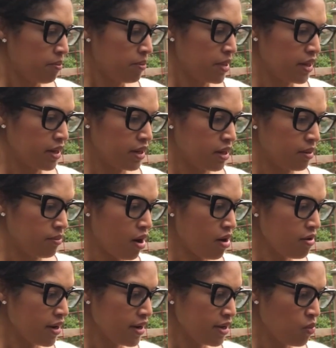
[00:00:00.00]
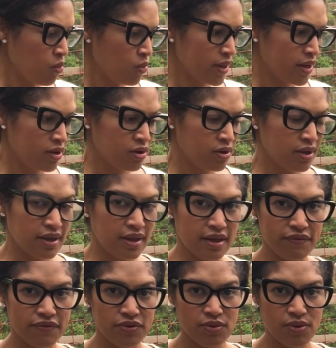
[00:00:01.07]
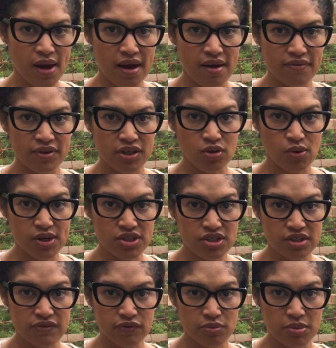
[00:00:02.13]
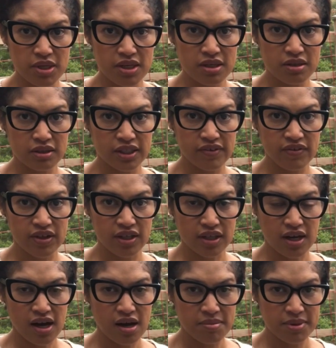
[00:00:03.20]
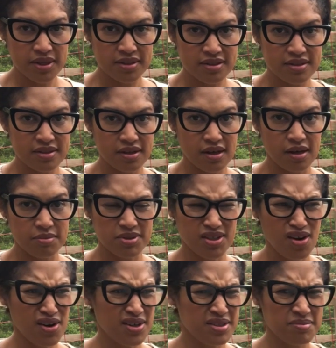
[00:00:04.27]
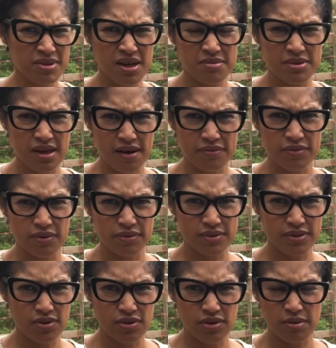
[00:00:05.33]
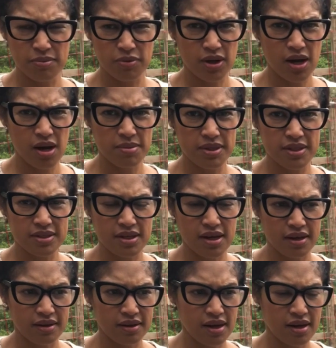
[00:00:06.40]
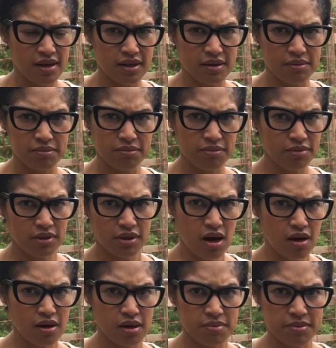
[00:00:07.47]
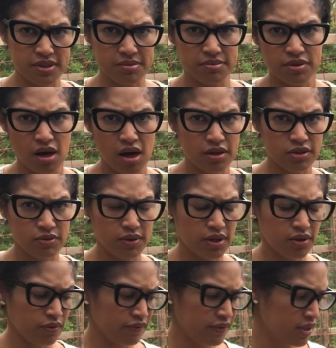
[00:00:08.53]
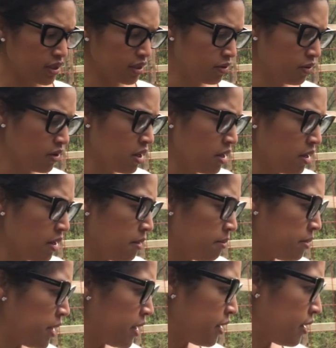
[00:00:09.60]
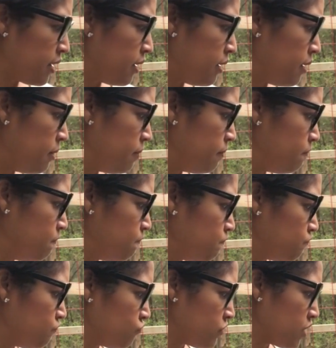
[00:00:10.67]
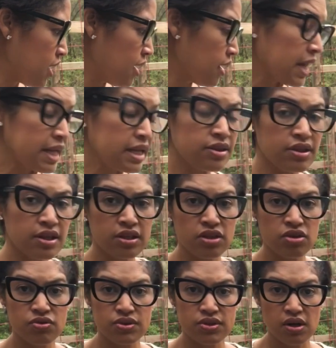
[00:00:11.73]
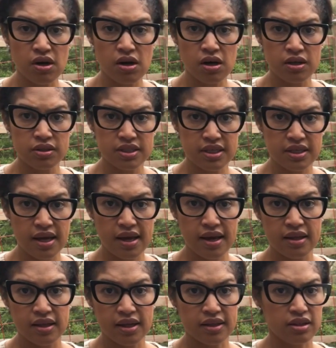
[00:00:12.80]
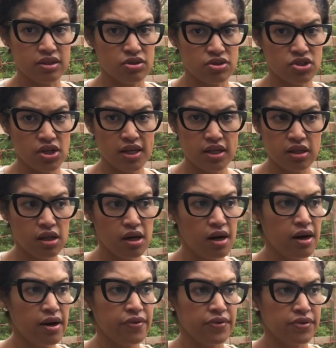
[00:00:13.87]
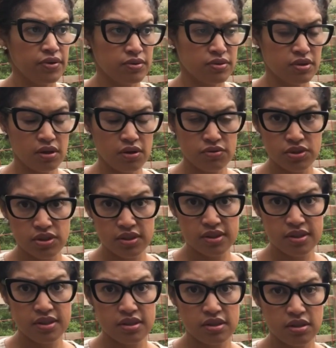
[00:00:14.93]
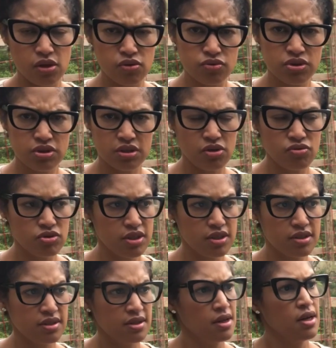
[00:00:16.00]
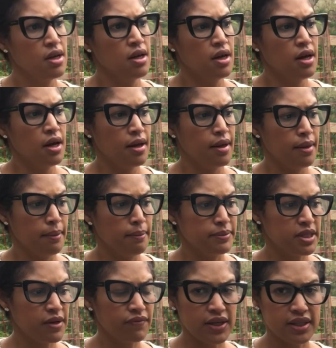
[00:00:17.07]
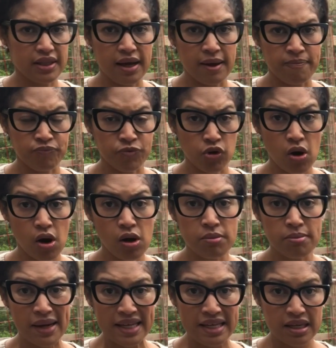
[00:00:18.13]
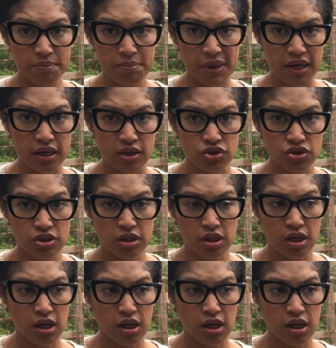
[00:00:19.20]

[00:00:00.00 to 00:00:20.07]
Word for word: But um, all right, well, if you have any questions for me, leave it in the comments. Um, sorry, sometimes after a certain number of comments, I kind of get caught up because I'm on to another video. But um, yeah, anything that you saw today, like the shade cloth and those cloches, cloche, cloches, um, stuff like that, they're all on my kit page.